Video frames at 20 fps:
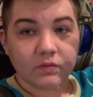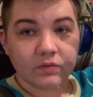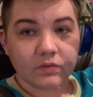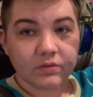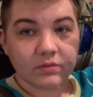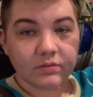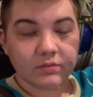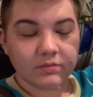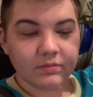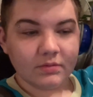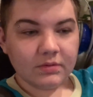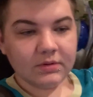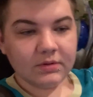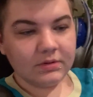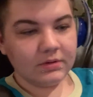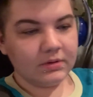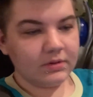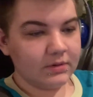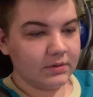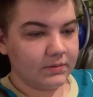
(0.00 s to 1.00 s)

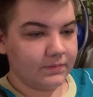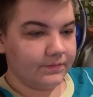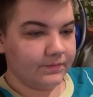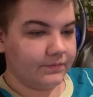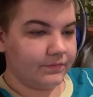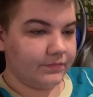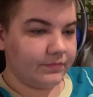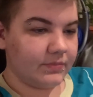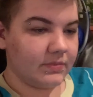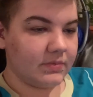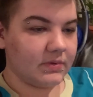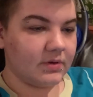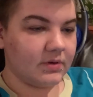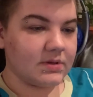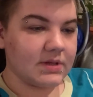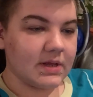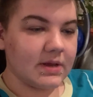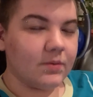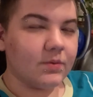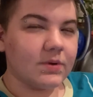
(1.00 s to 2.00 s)
I was
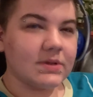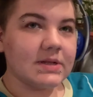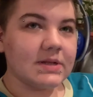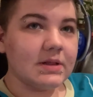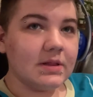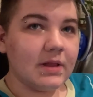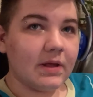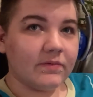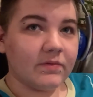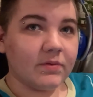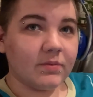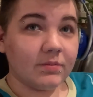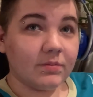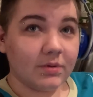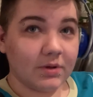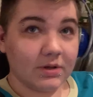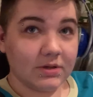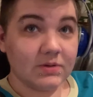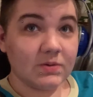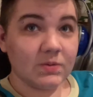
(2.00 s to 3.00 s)
like, what's 11
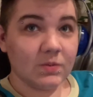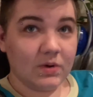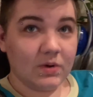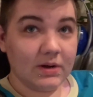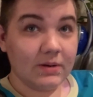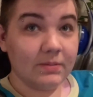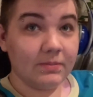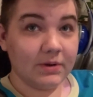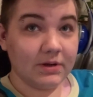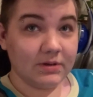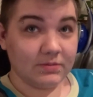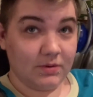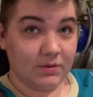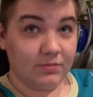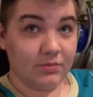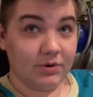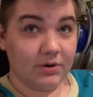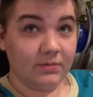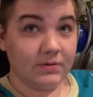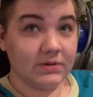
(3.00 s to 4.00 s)
plus 1? Because my
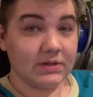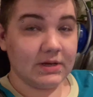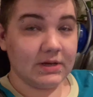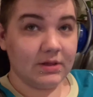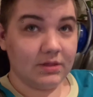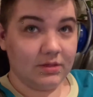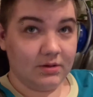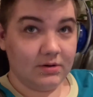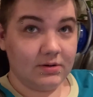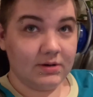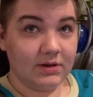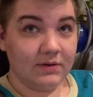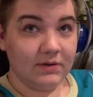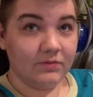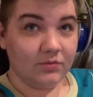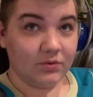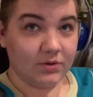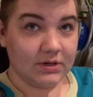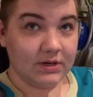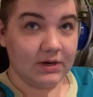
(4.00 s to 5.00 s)
brain was like 13,
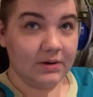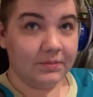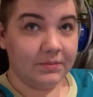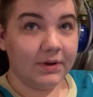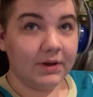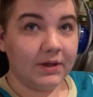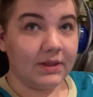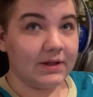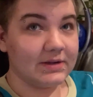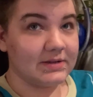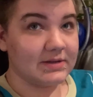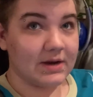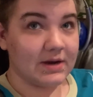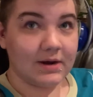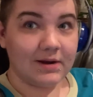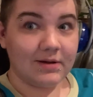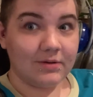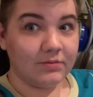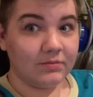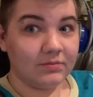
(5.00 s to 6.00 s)
14. I'm like, that's not
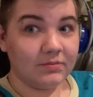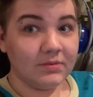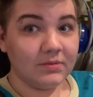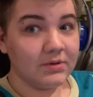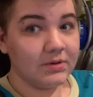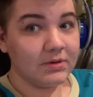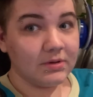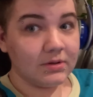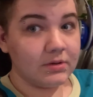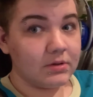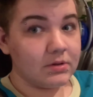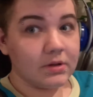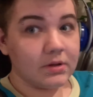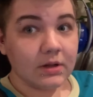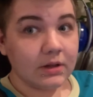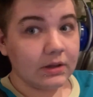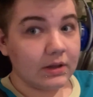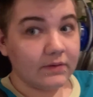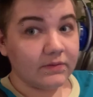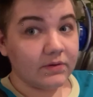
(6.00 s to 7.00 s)
how
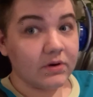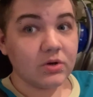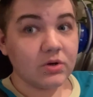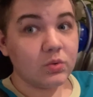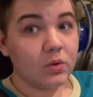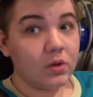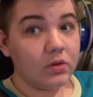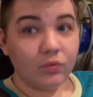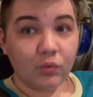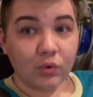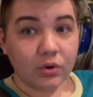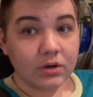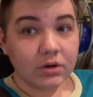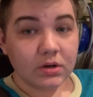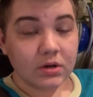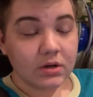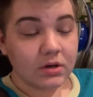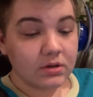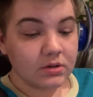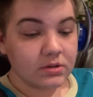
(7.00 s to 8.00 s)
11 and 12
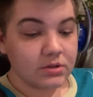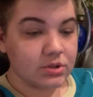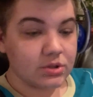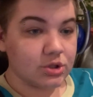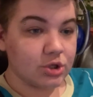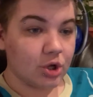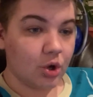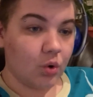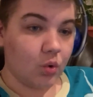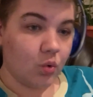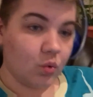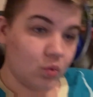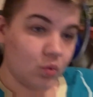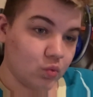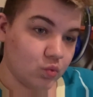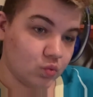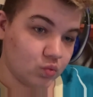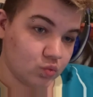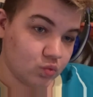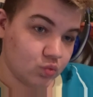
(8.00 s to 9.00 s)
work. So,
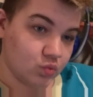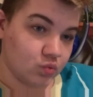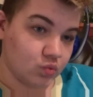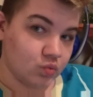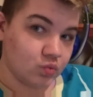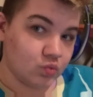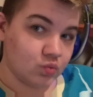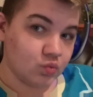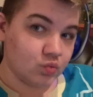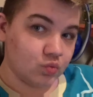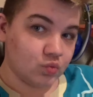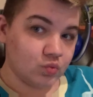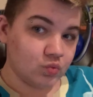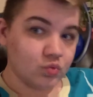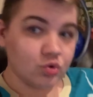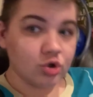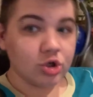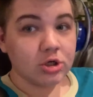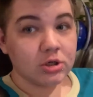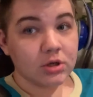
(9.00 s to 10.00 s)

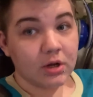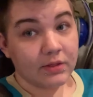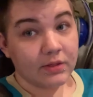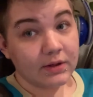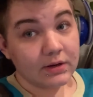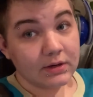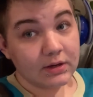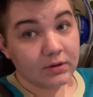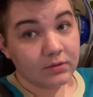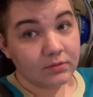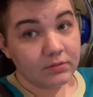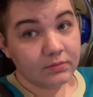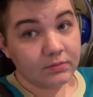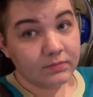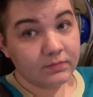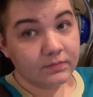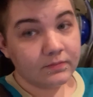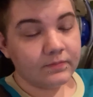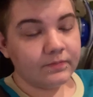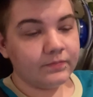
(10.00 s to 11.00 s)
draw that out. I'm
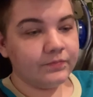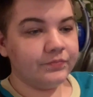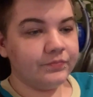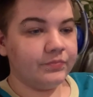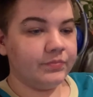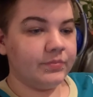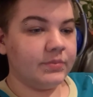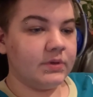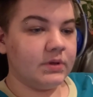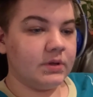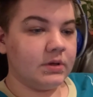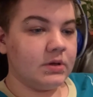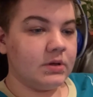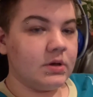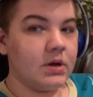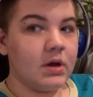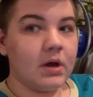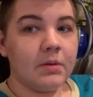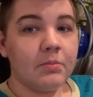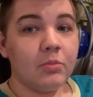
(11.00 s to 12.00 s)

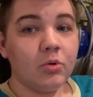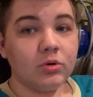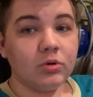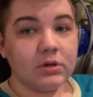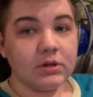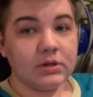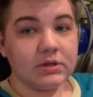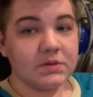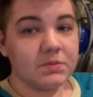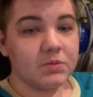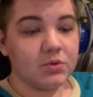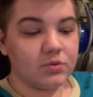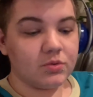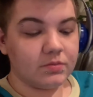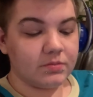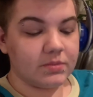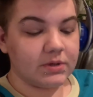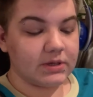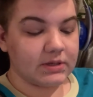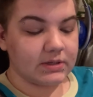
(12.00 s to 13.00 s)
holding the spoon
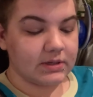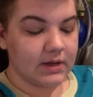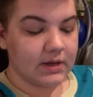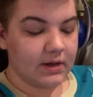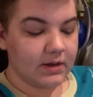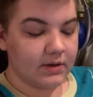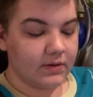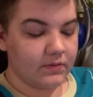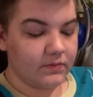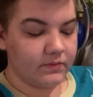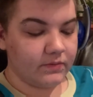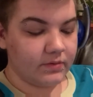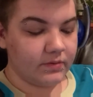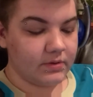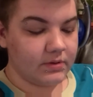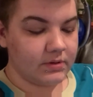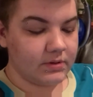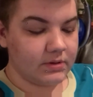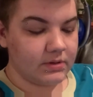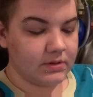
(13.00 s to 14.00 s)
because I have
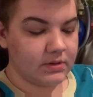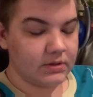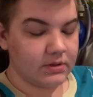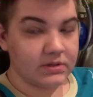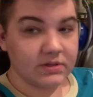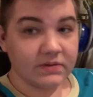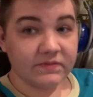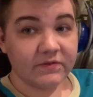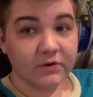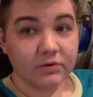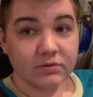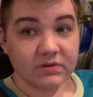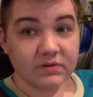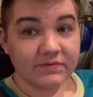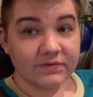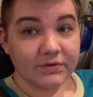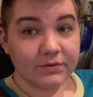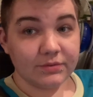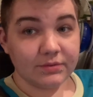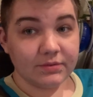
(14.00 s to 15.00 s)
some frozen
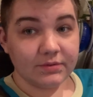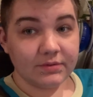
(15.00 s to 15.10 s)
fruit.